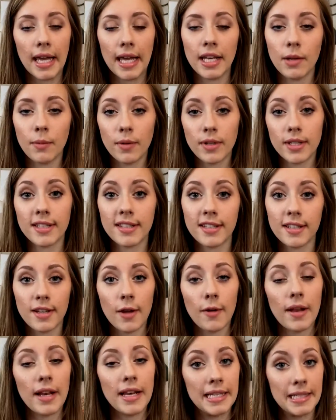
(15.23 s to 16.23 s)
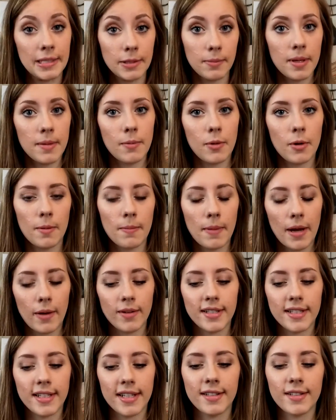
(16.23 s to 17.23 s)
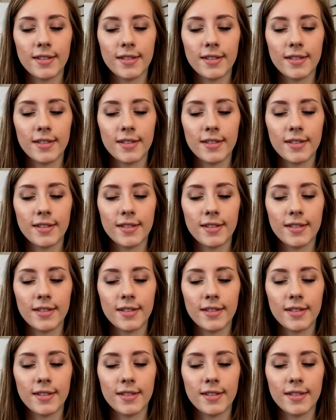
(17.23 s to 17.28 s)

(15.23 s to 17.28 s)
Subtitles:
and you wanted to know a little bit more about it.